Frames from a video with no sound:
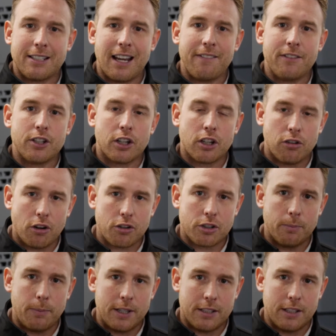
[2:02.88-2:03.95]
savings across the
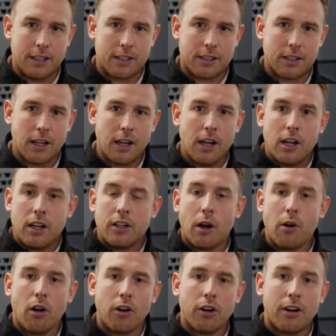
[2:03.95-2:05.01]
business, no
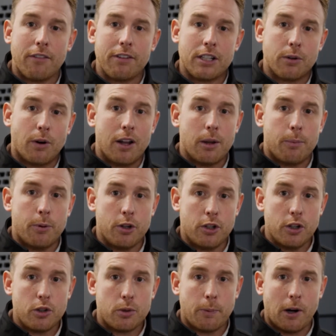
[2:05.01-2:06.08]
longer having to either
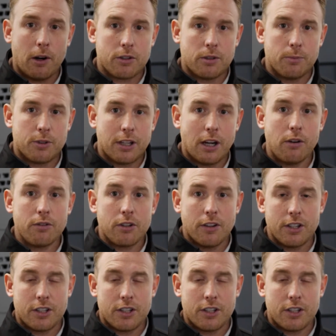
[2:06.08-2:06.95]
produce parts themselves on the